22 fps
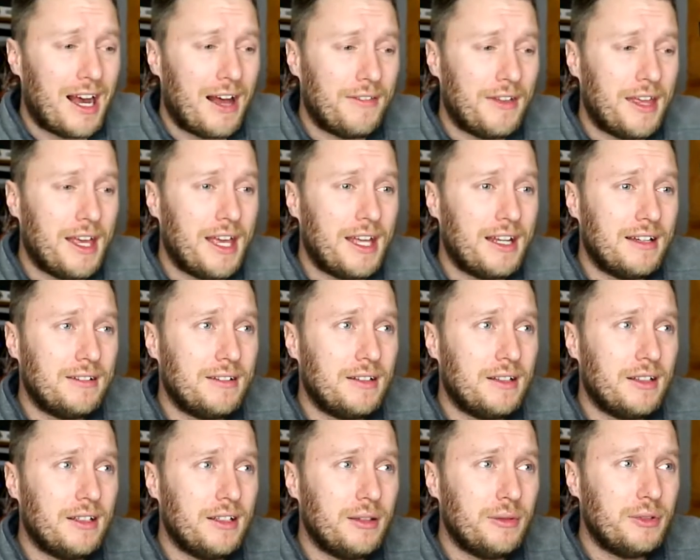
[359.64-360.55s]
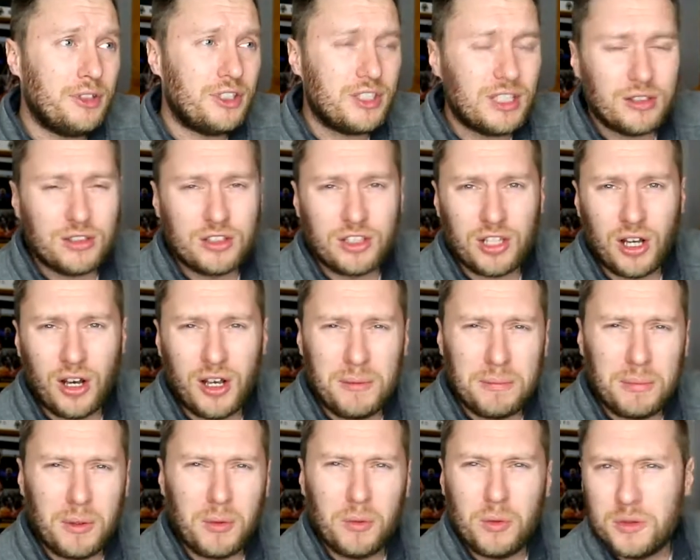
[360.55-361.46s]
And then it was still
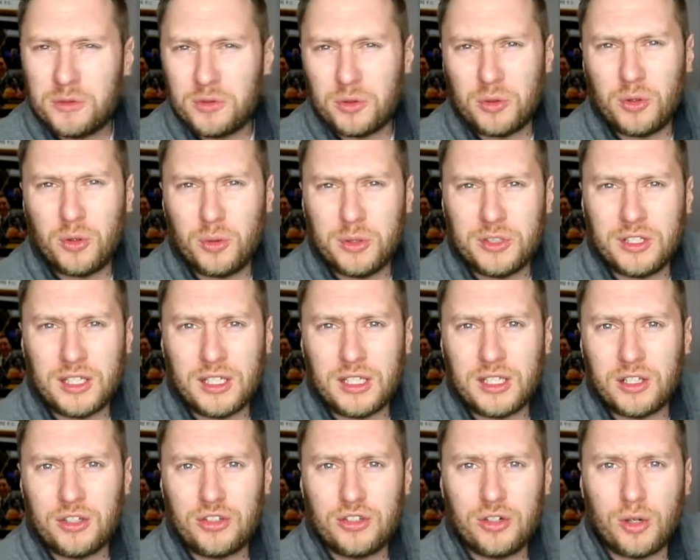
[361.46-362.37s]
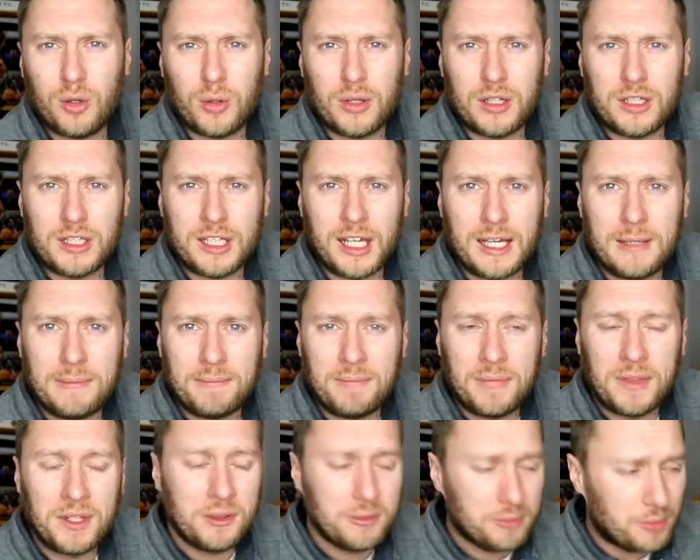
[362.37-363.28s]
tight, but Wolves are always in control of the game.